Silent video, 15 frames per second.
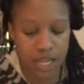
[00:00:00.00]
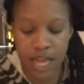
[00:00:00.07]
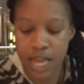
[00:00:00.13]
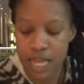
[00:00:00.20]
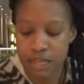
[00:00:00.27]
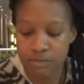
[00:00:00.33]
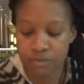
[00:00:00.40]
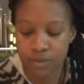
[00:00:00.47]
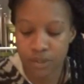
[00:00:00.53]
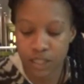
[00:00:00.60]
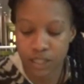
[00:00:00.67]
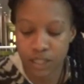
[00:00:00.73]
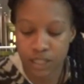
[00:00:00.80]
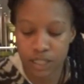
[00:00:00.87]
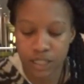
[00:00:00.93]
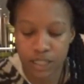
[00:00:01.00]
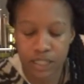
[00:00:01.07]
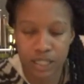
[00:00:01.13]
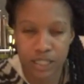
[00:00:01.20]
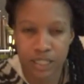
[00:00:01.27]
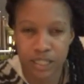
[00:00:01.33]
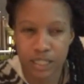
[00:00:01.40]
And
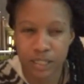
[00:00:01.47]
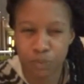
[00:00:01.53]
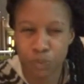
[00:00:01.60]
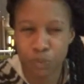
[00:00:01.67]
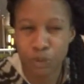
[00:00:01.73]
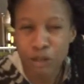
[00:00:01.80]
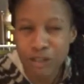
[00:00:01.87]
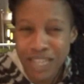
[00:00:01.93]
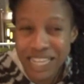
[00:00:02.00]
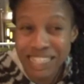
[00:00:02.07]
will they